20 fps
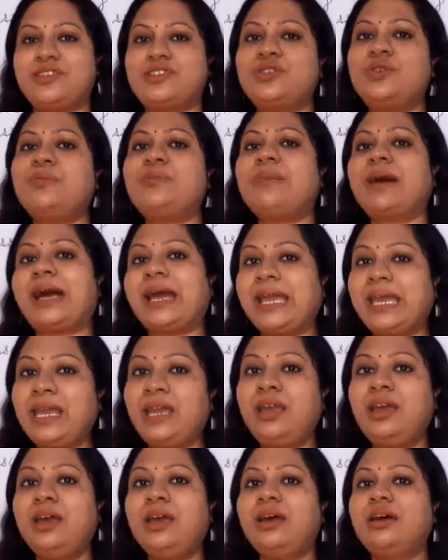So
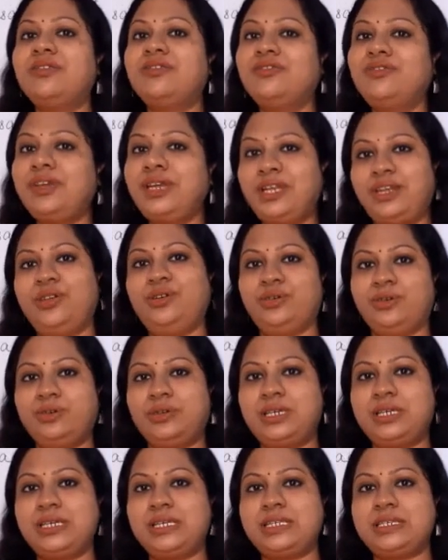my
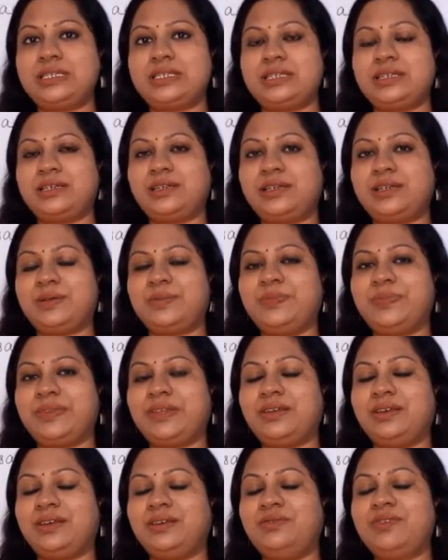video
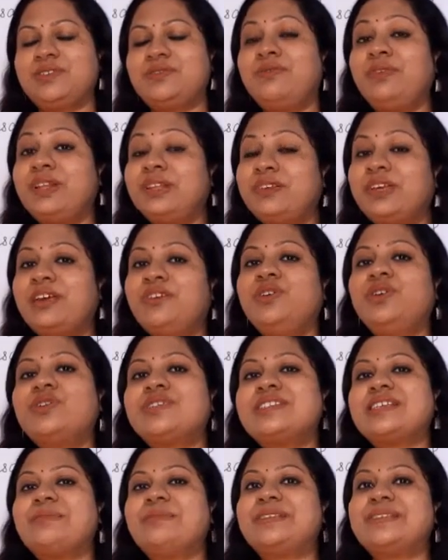will give
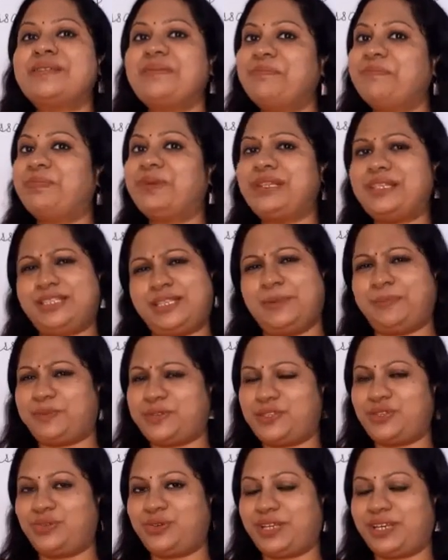you some simple
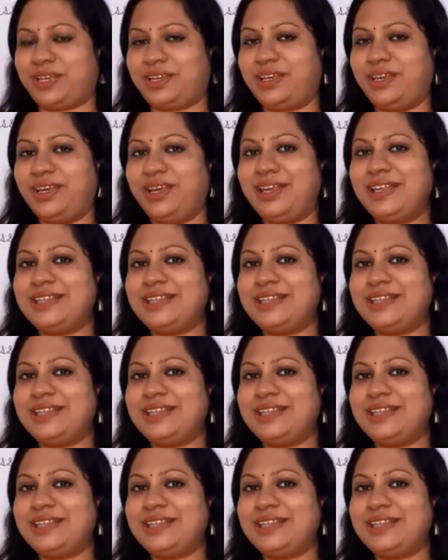tips today,